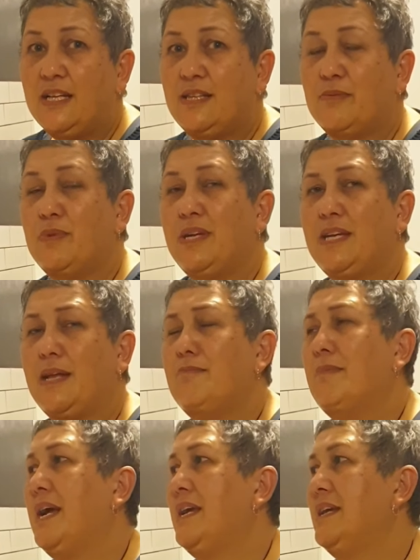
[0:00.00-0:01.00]
then we can
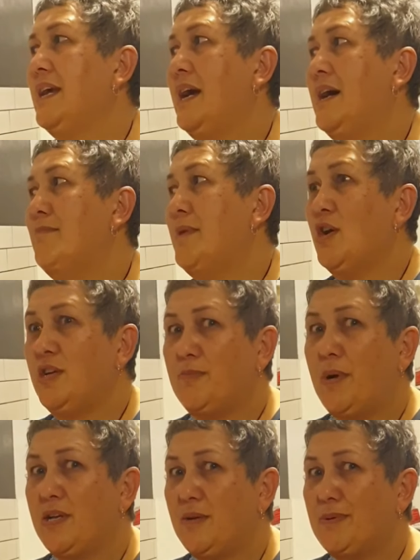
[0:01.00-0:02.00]
make hokey
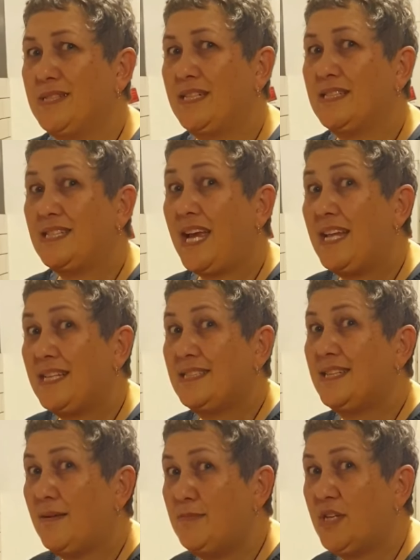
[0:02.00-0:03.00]
pokey biscuits at the
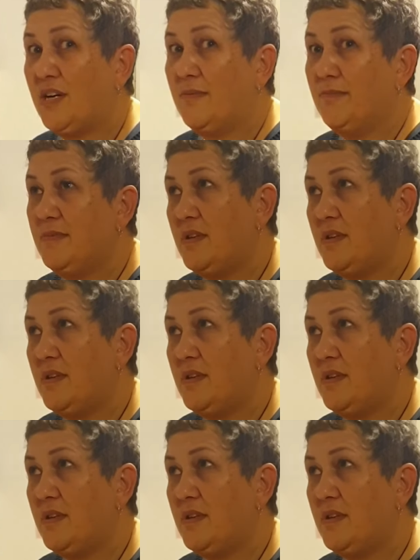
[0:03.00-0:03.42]
same time.